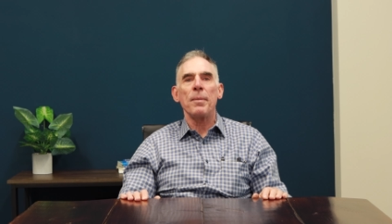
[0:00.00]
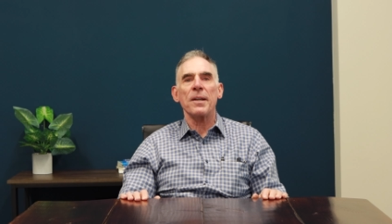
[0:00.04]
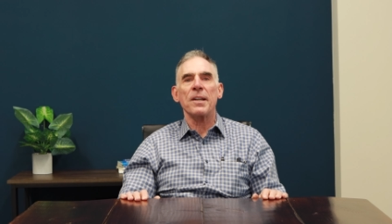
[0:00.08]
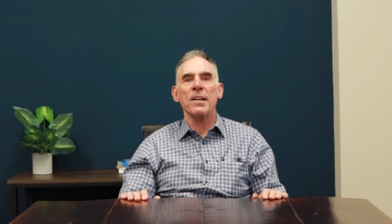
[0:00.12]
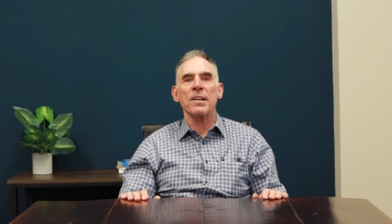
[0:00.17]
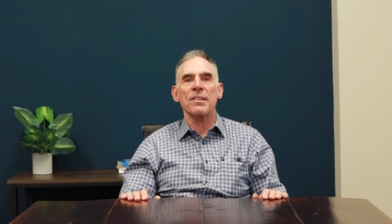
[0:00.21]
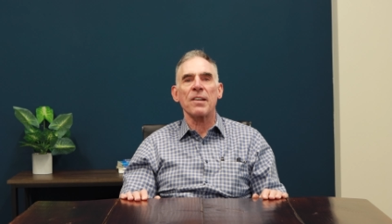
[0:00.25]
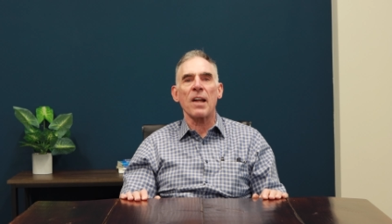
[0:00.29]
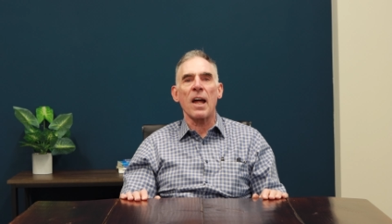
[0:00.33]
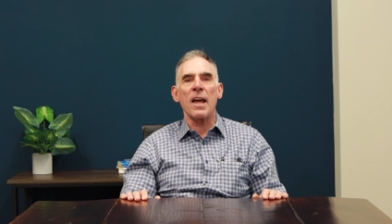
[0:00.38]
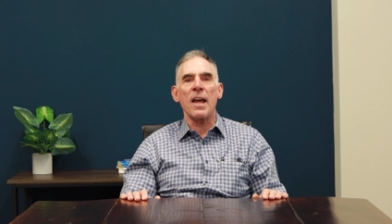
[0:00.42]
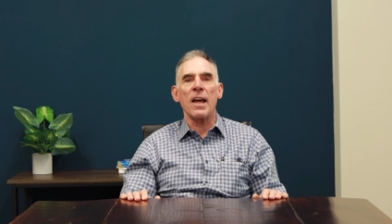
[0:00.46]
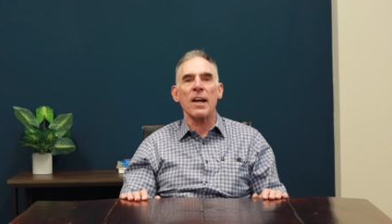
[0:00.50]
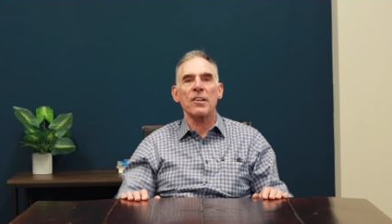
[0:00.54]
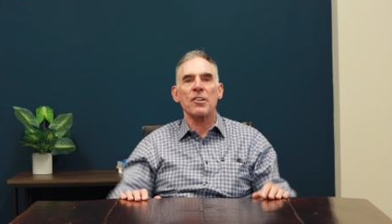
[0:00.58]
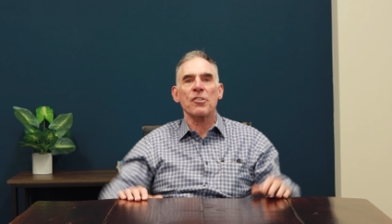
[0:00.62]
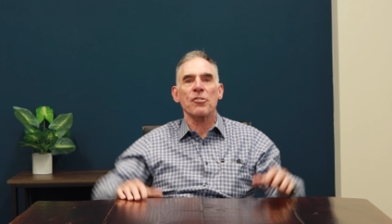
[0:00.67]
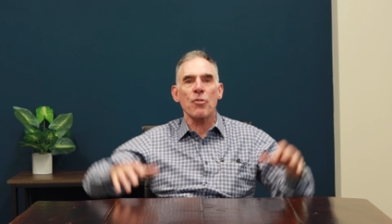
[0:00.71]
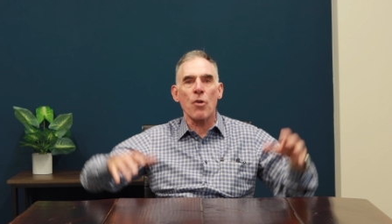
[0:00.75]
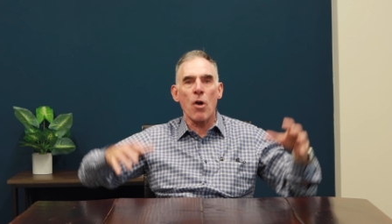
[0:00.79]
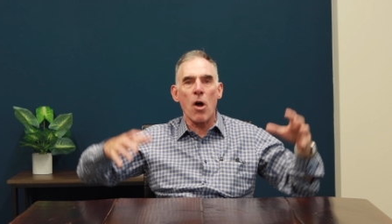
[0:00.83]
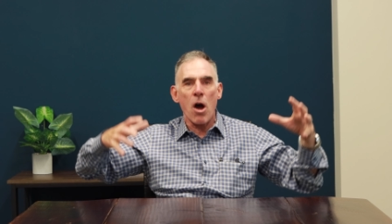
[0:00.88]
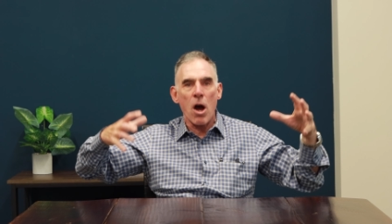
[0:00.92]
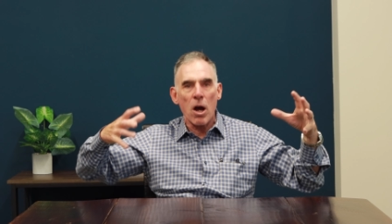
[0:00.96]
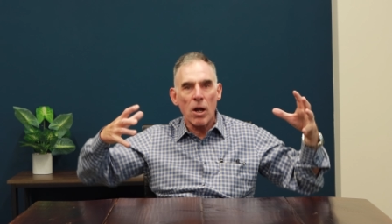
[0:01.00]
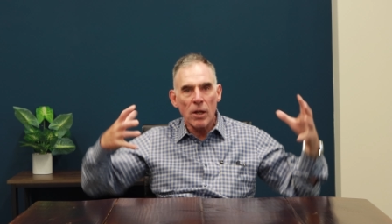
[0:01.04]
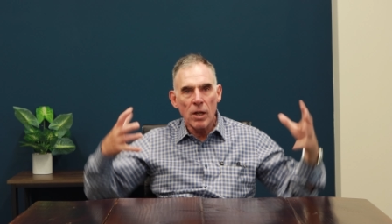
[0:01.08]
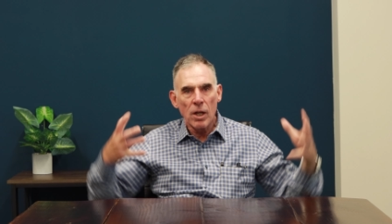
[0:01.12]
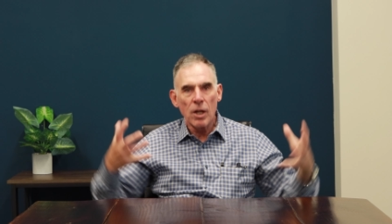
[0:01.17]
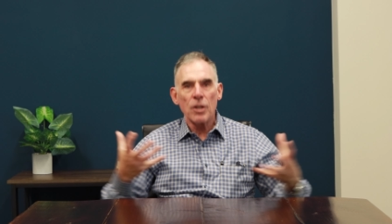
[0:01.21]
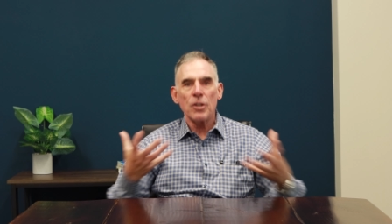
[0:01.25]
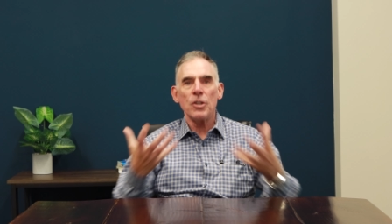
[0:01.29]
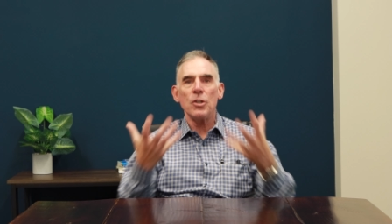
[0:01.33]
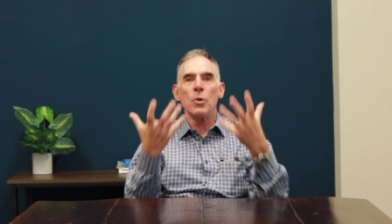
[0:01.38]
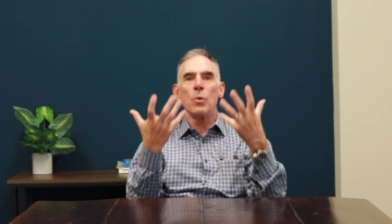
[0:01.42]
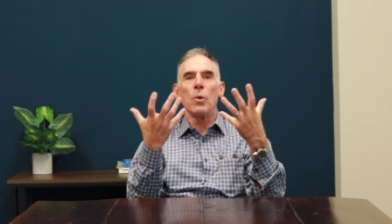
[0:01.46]
Because I act
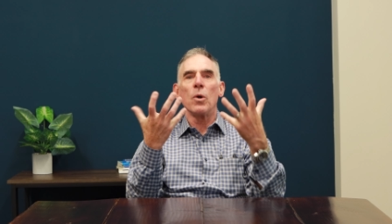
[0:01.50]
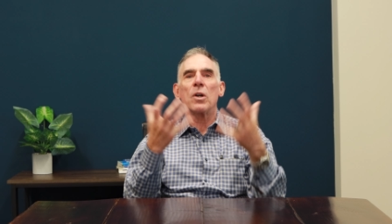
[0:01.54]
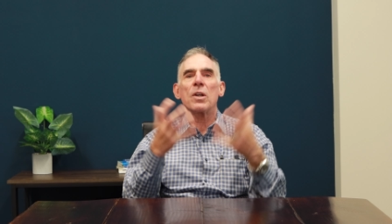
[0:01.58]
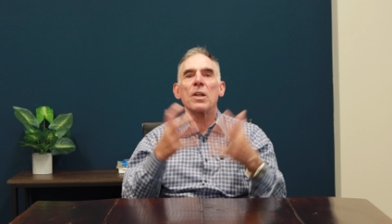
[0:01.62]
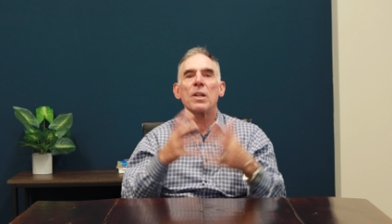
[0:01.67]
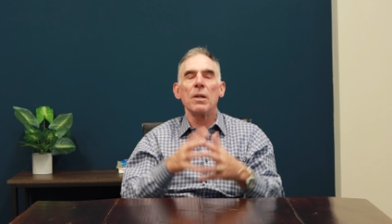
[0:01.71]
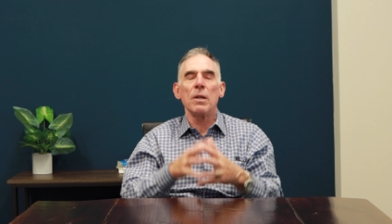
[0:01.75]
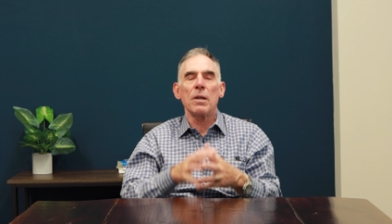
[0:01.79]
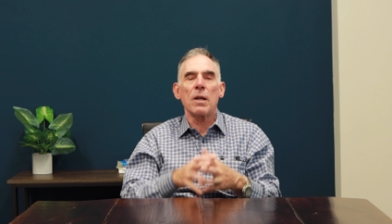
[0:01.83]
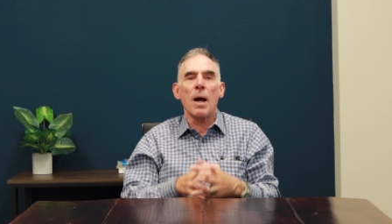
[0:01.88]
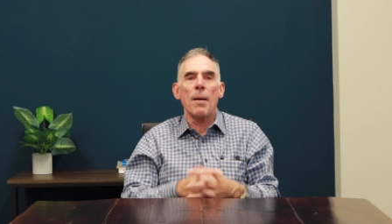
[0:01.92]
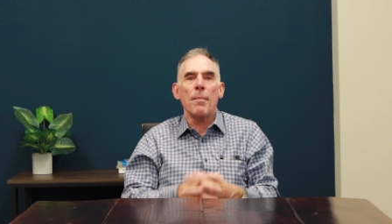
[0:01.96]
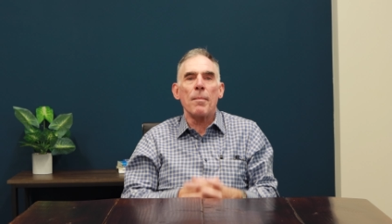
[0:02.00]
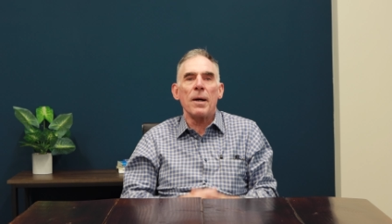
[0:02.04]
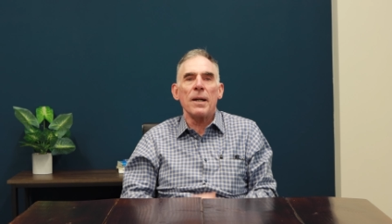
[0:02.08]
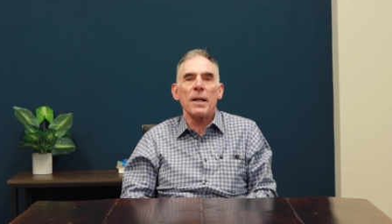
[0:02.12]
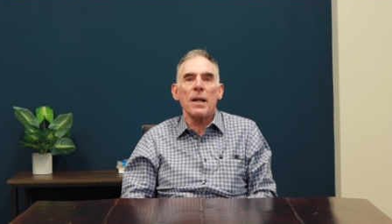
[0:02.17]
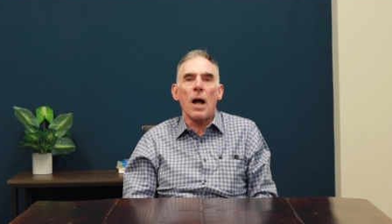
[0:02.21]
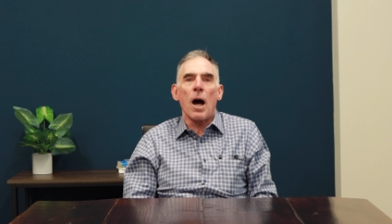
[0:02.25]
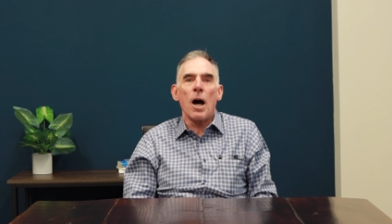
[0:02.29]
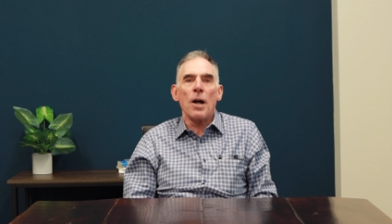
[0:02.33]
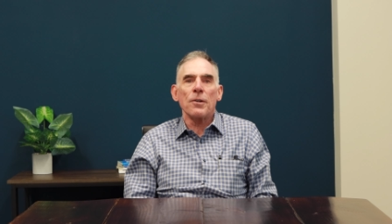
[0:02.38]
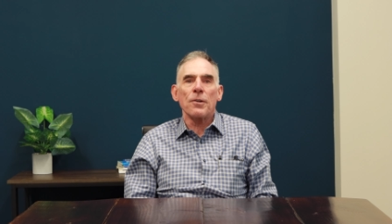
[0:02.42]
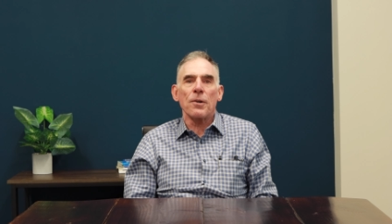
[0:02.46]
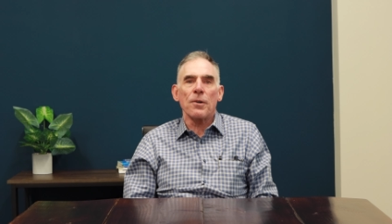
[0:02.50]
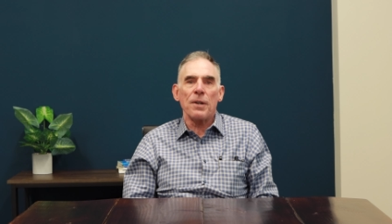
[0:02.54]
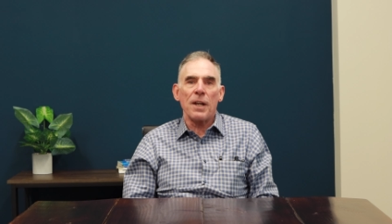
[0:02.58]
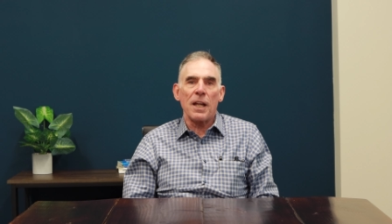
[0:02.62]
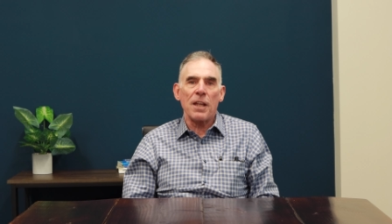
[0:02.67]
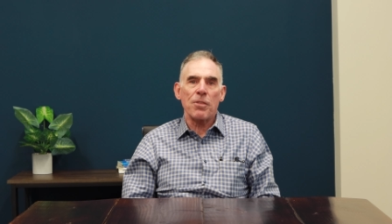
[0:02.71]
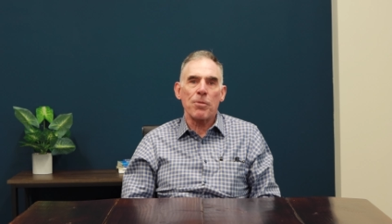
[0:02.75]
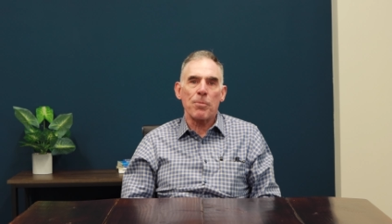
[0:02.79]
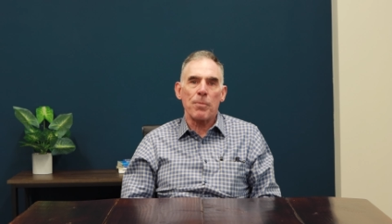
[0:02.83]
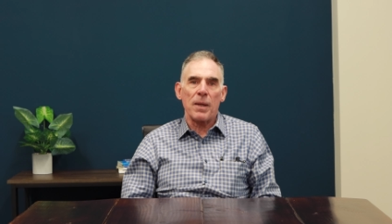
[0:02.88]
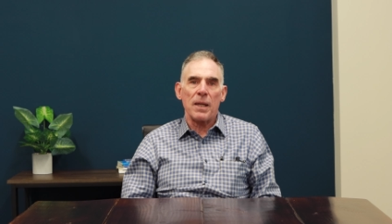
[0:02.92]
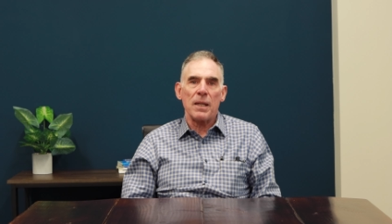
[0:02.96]
strong, you will come
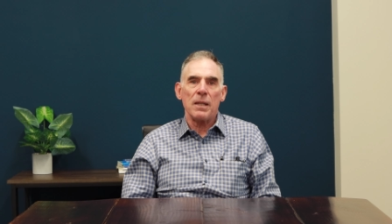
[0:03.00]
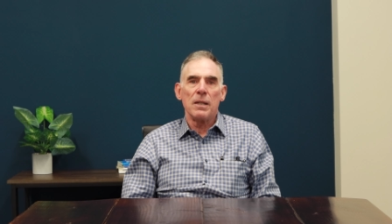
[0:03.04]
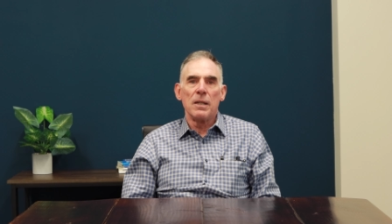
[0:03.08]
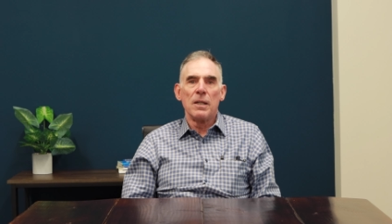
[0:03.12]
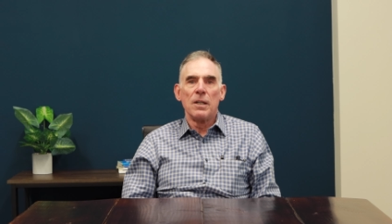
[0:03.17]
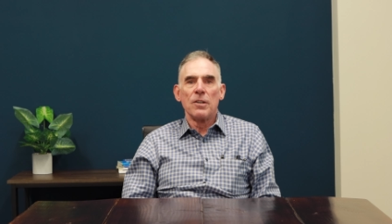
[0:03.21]
underneath me.